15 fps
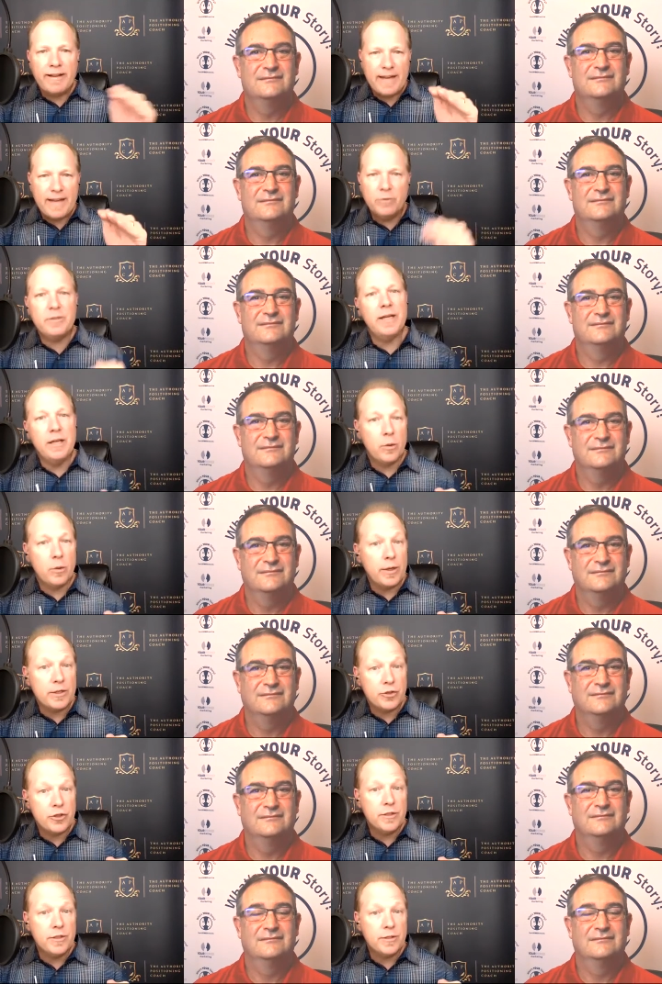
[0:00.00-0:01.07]
Speaker 1: down 10
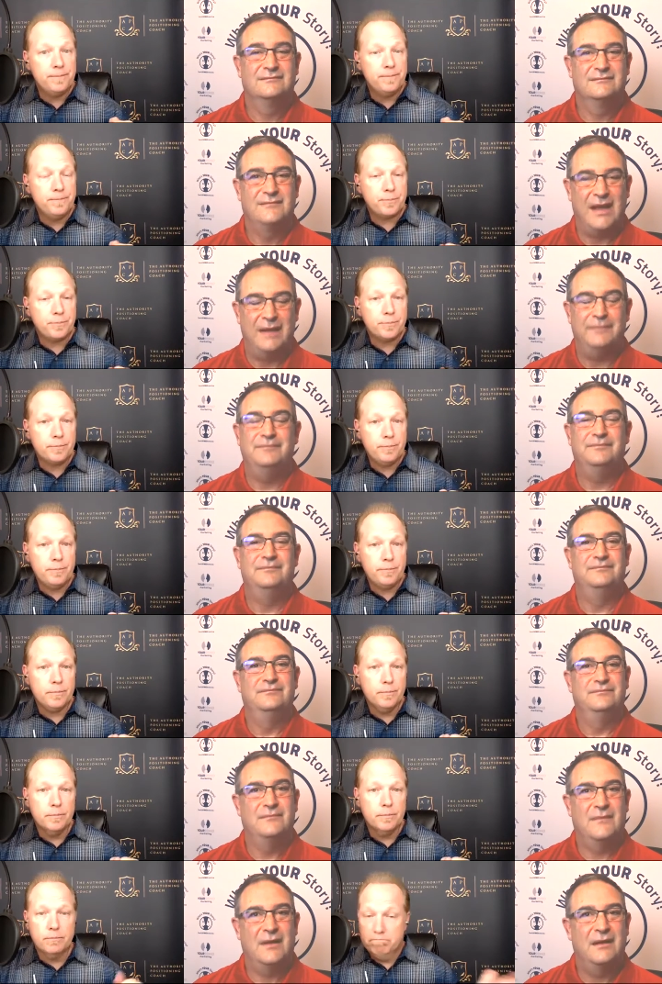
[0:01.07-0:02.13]
questions? Yep.
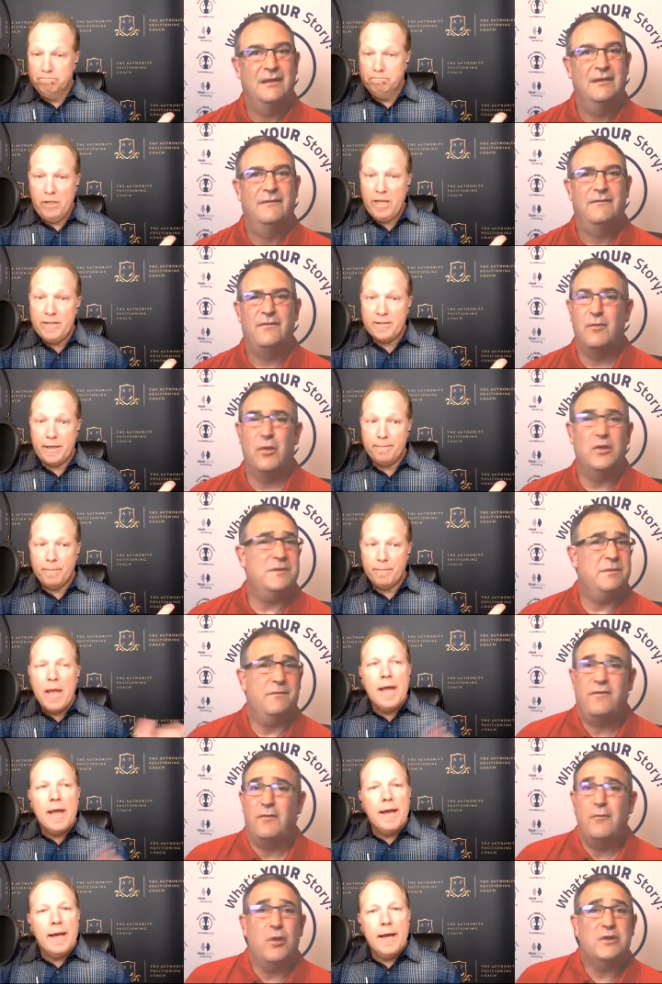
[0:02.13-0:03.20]
Easy. For most
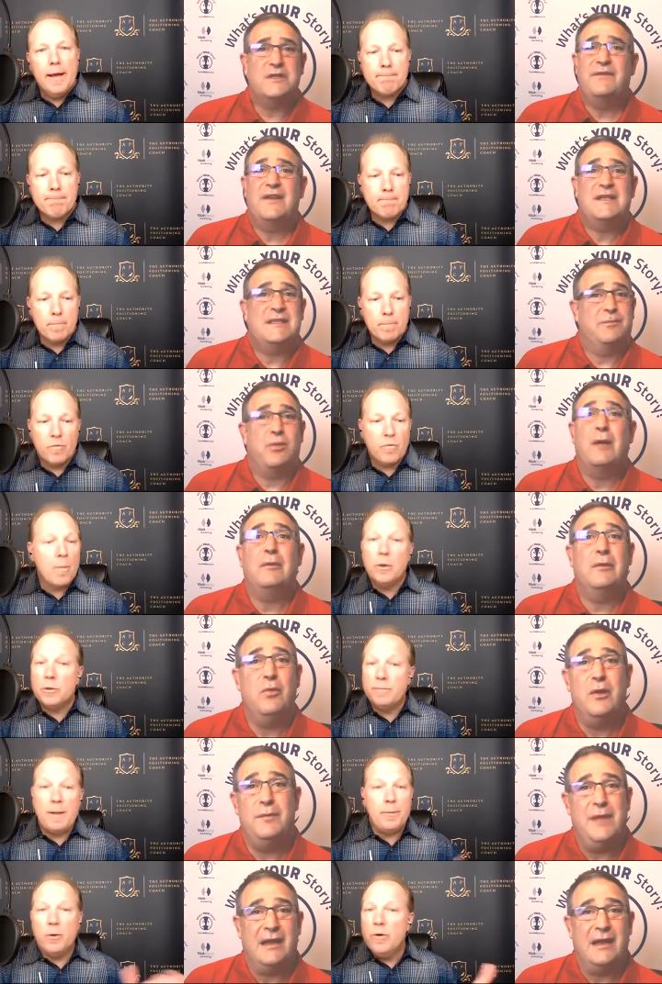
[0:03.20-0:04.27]
for most of us, it probably would
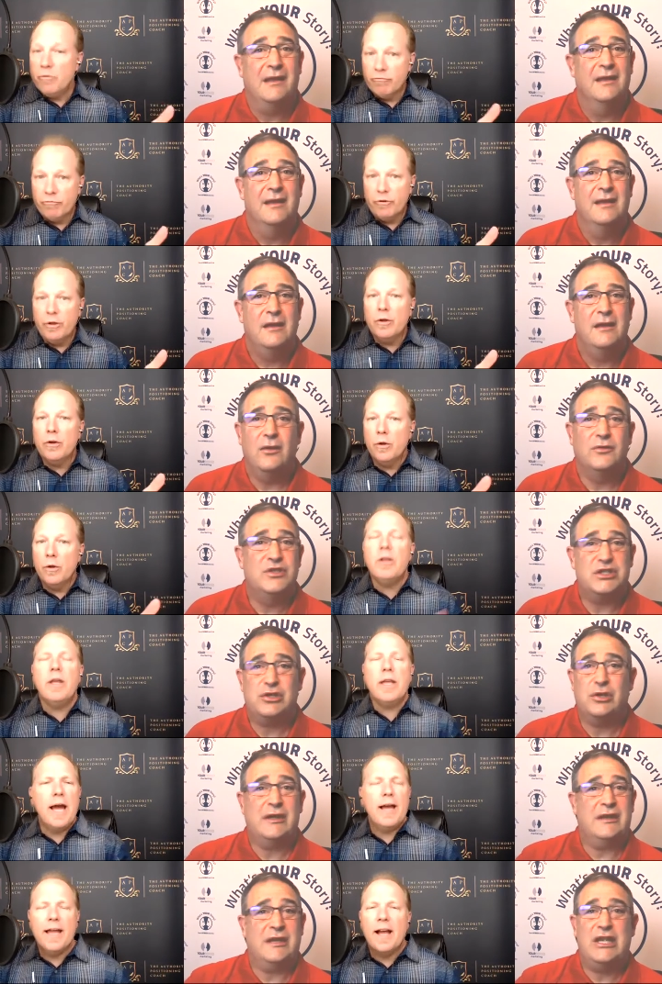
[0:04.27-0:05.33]
be. You know, just
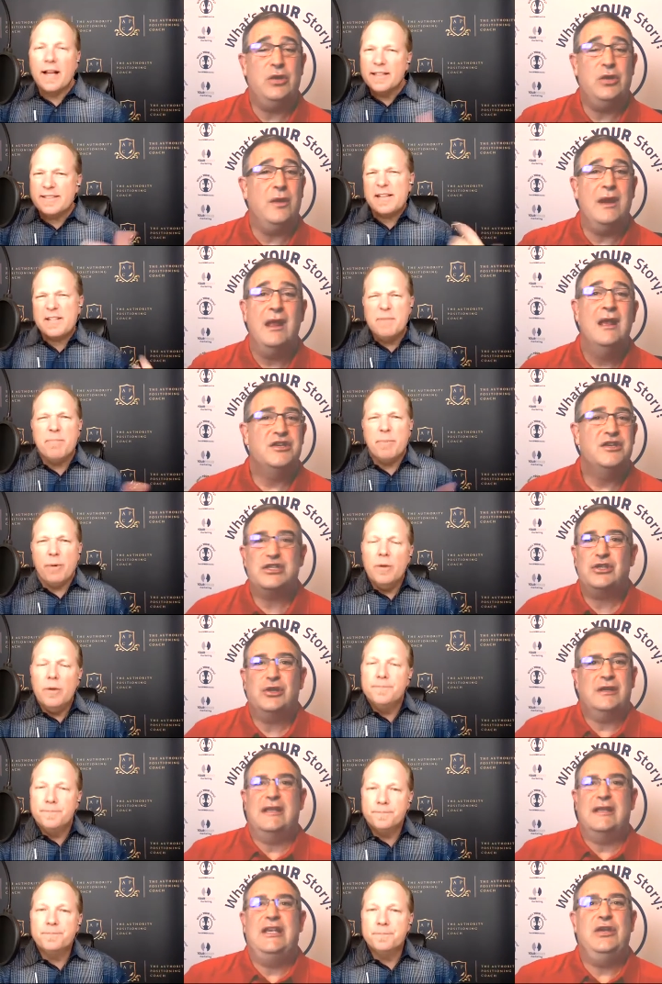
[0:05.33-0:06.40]
look yeah, at yeah, the Q, simple.
Speaker 2: just
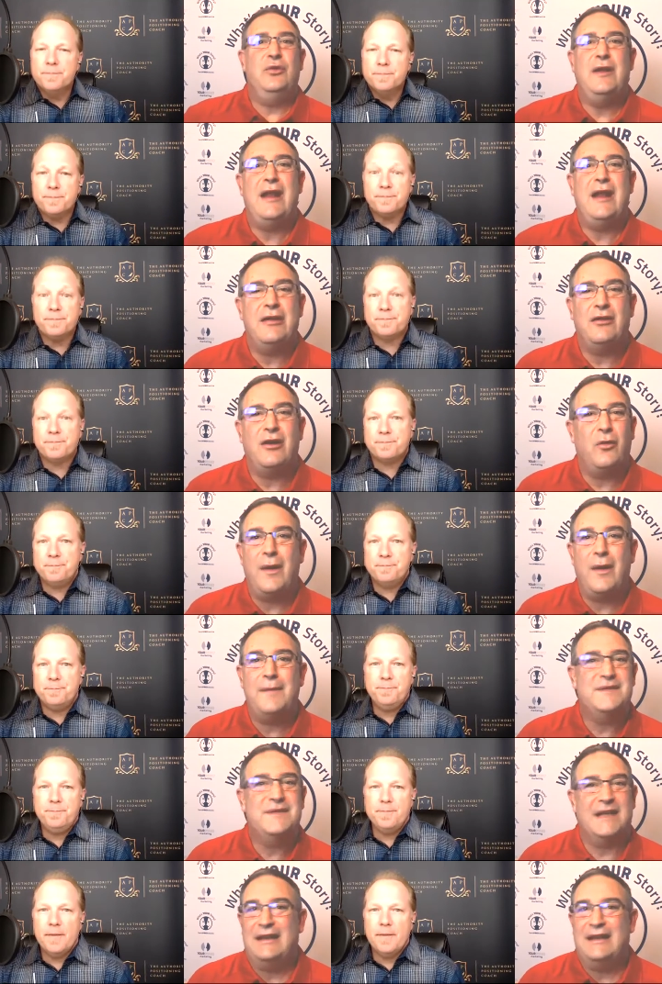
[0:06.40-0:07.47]
look at the Q and A on our
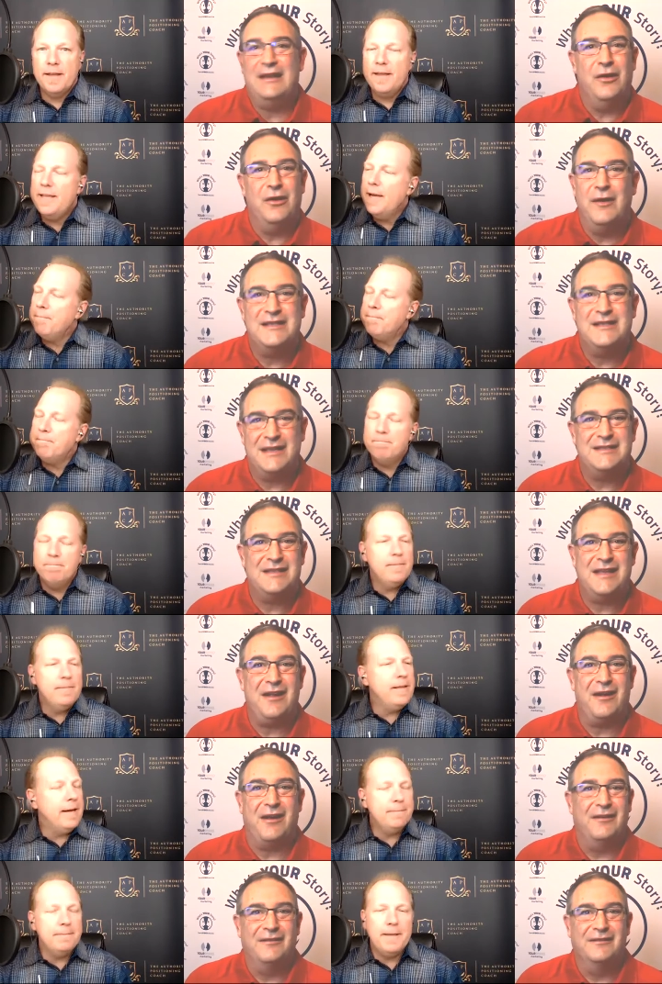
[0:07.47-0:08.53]
website. You know, yep. it's it's
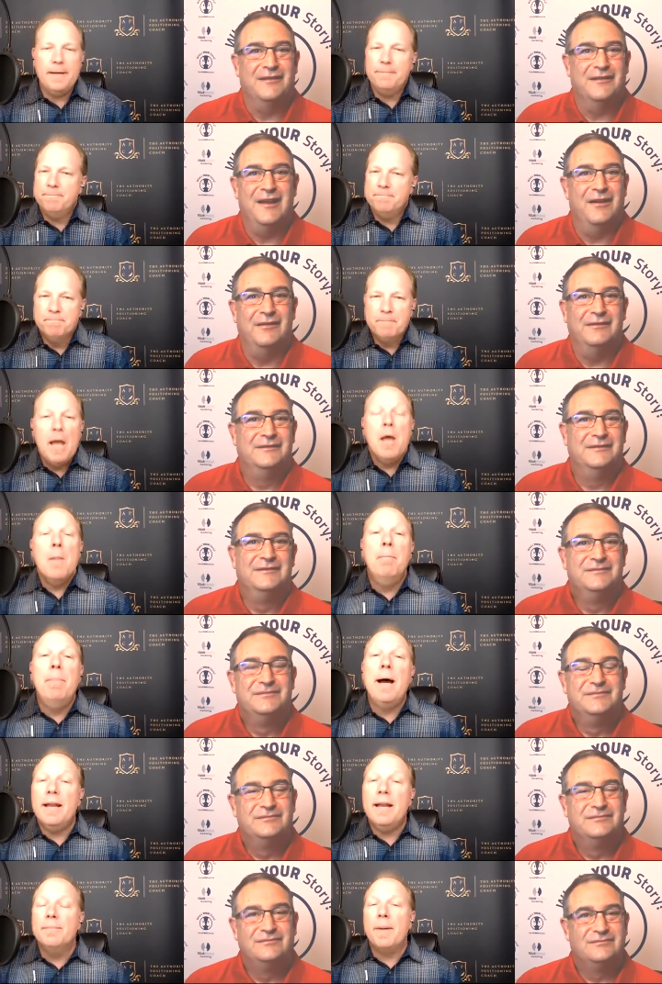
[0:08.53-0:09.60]
there. Yep, yep.
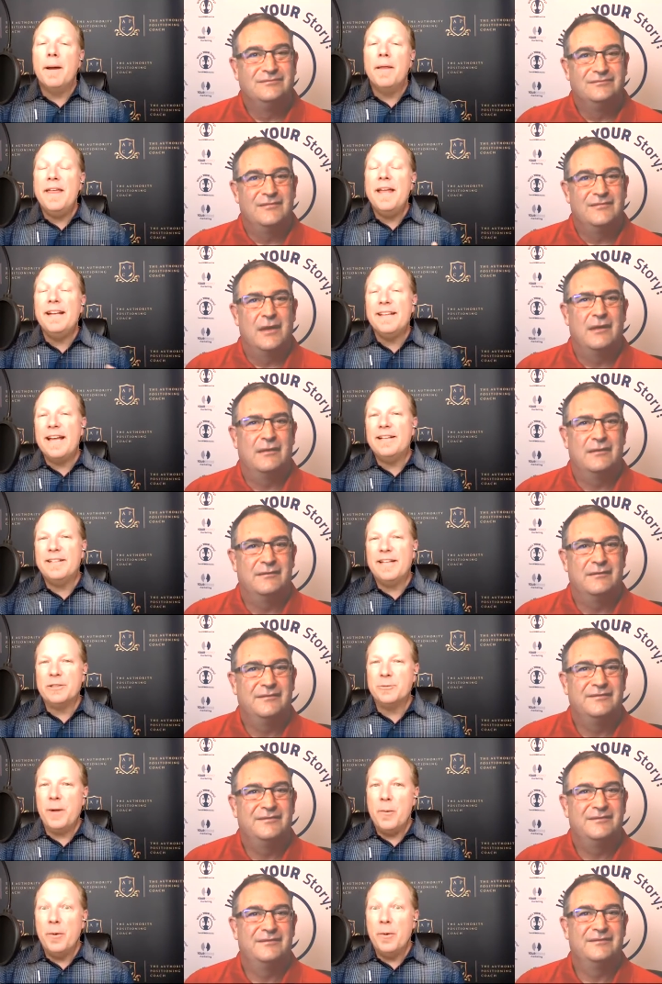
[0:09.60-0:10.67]
Speaker 1: But but then guess
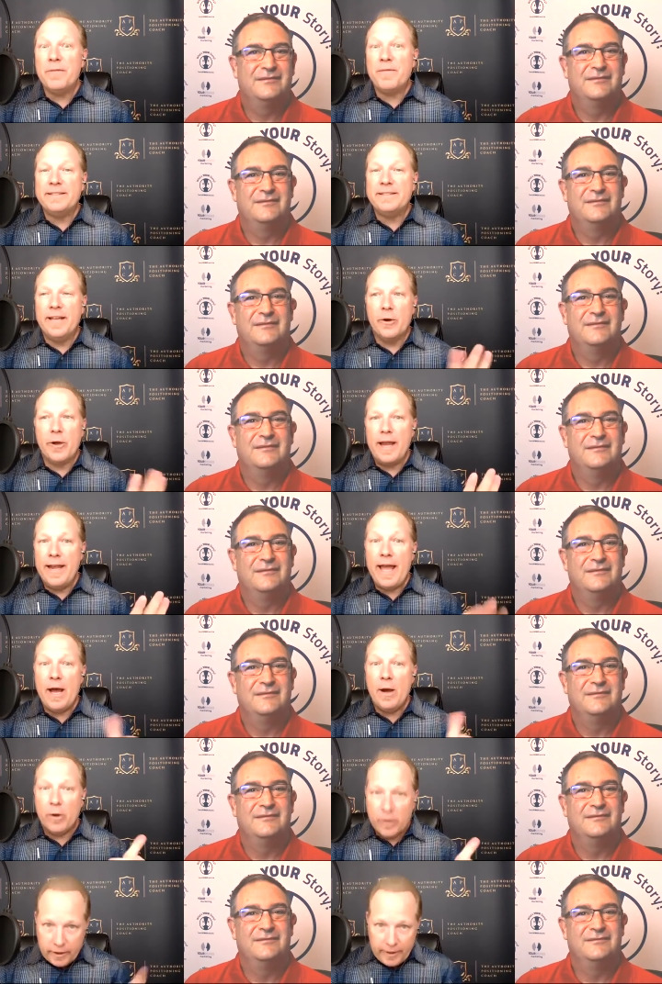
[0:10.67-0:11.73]
what? What if I said, okay,
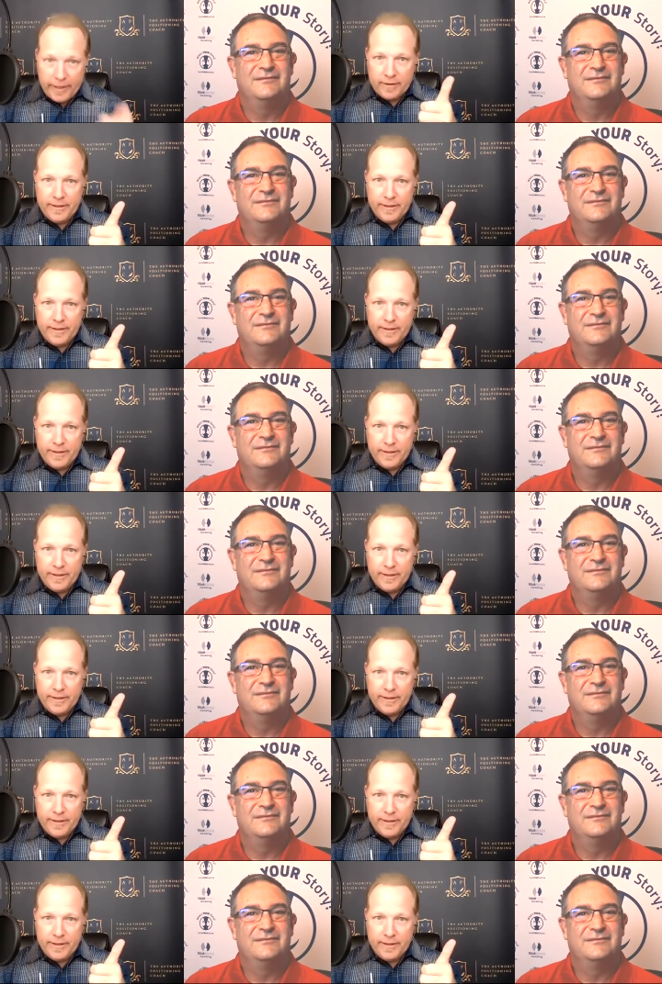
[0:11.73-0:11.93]
now click